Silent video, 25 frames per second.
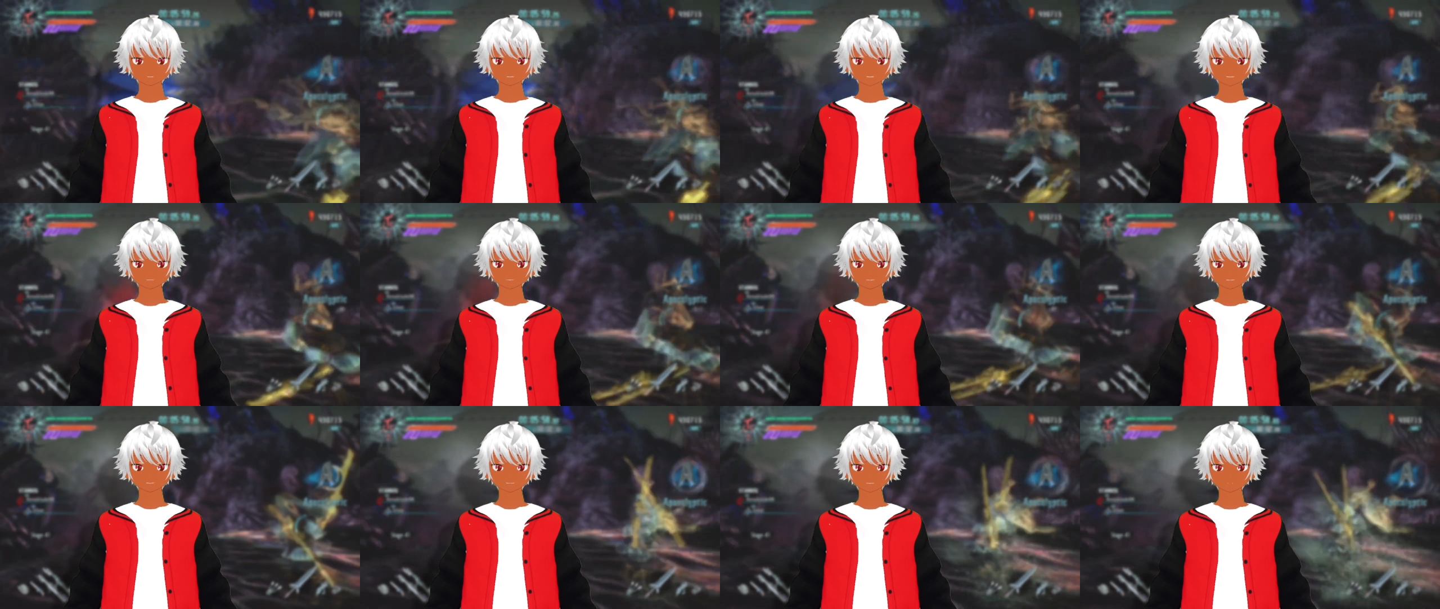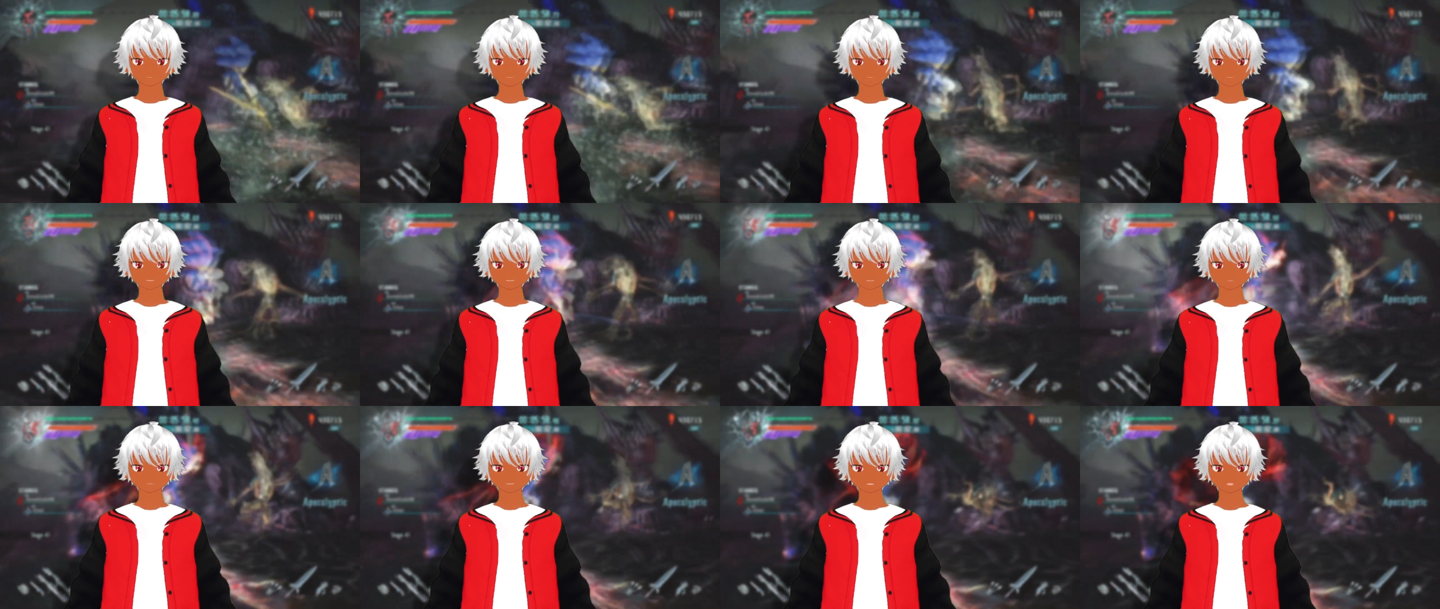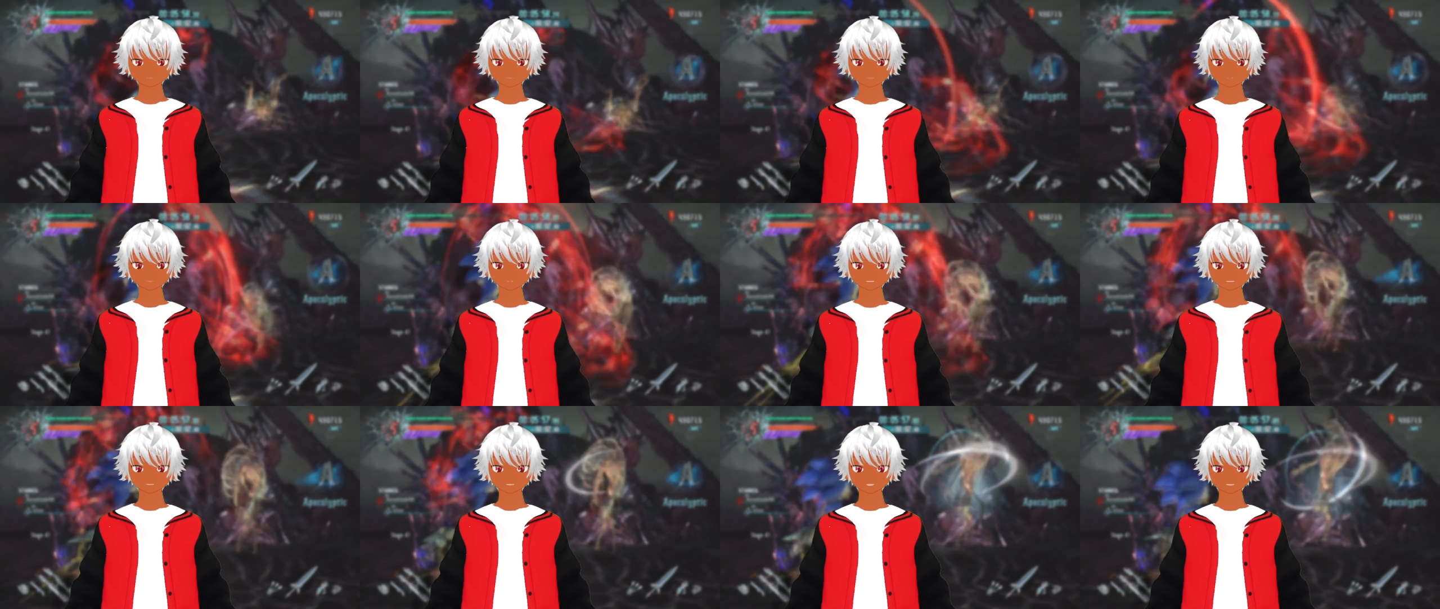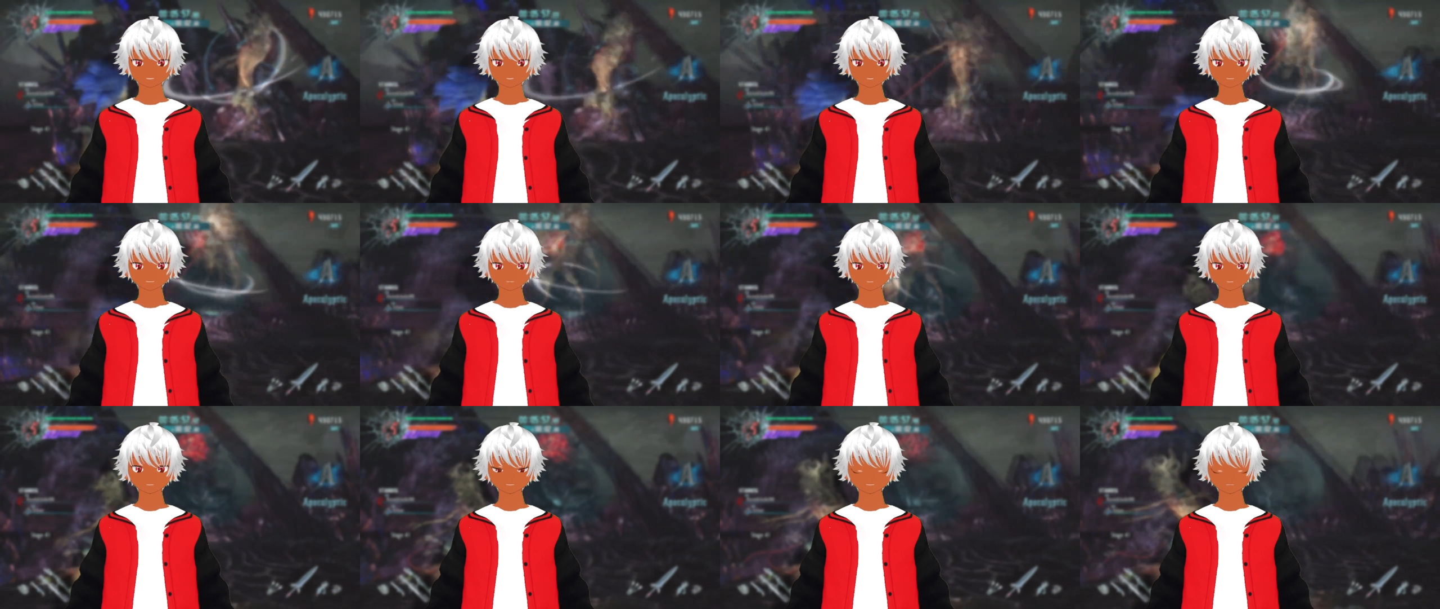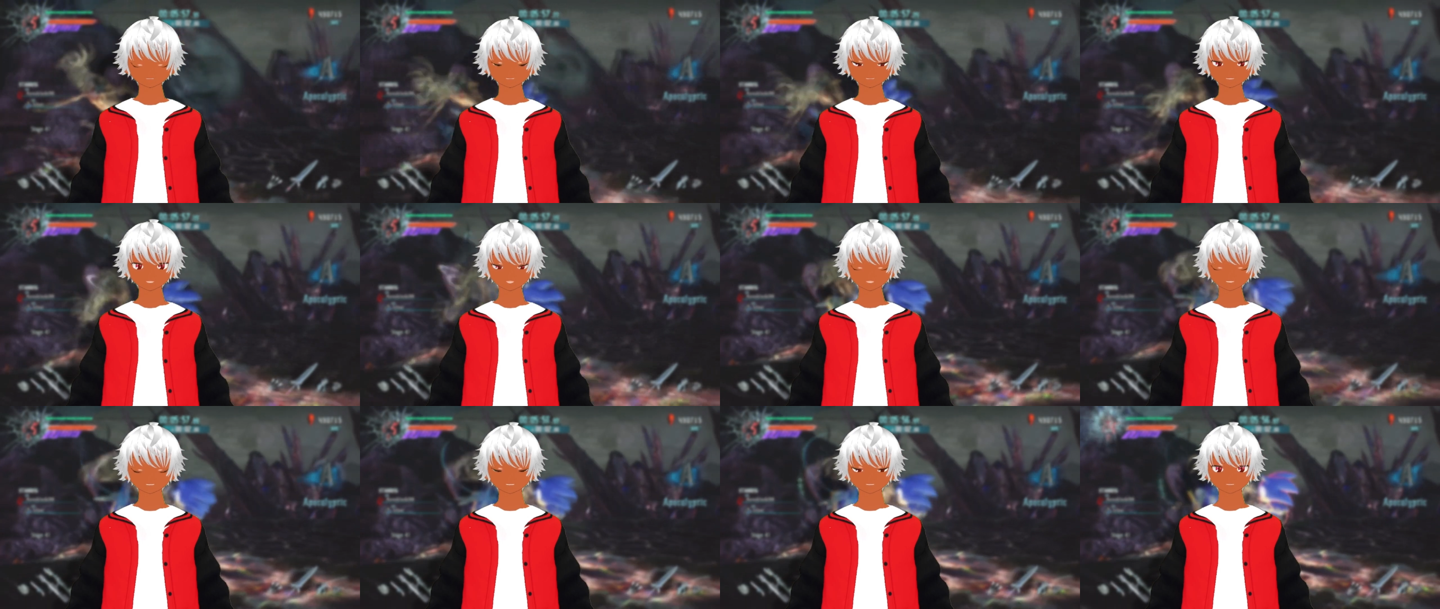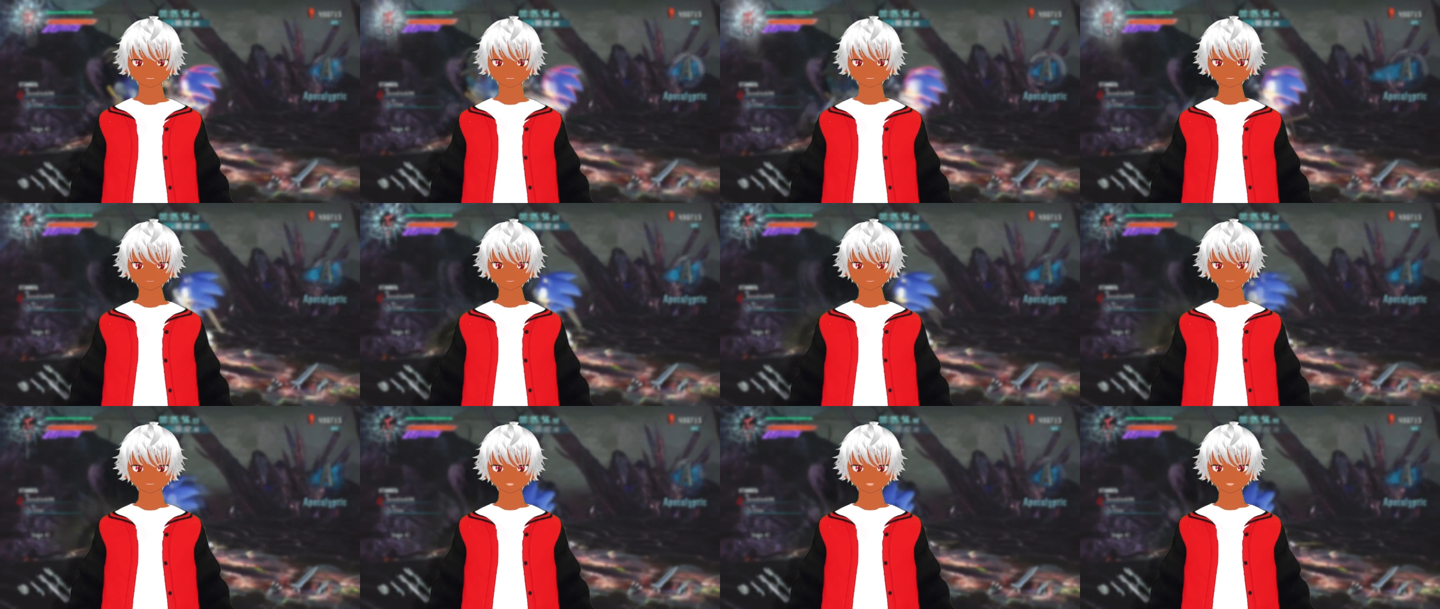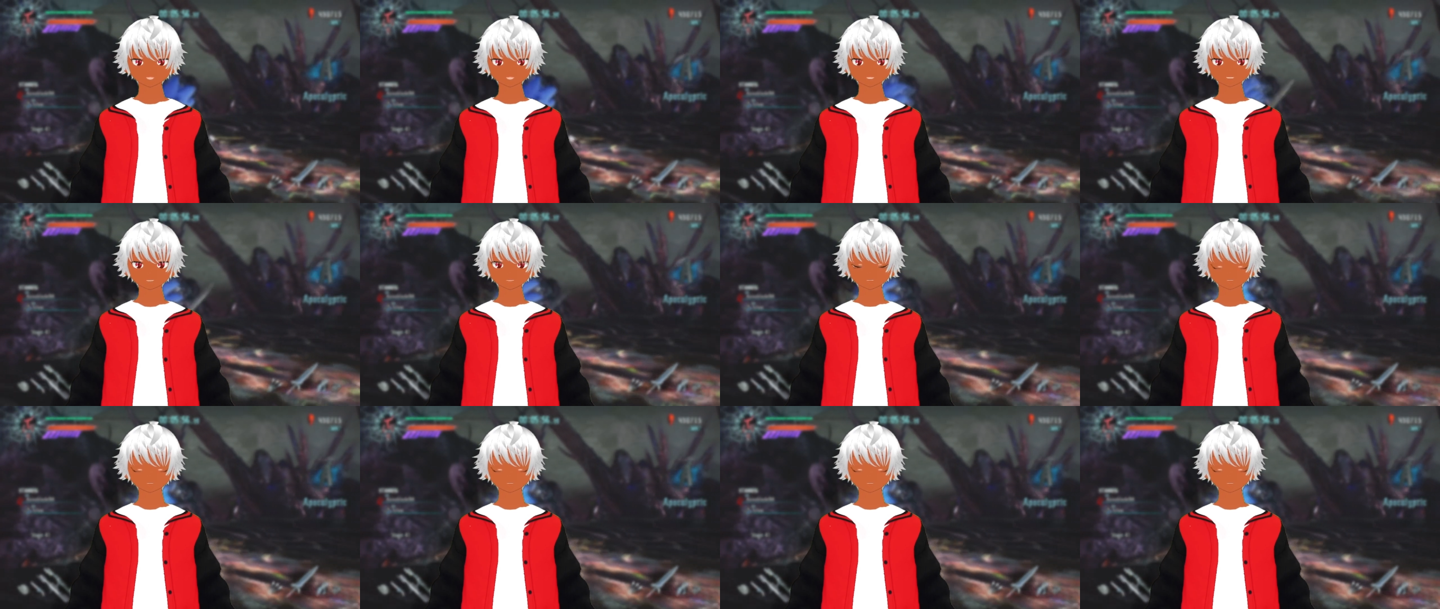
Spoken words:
(no speaker visible)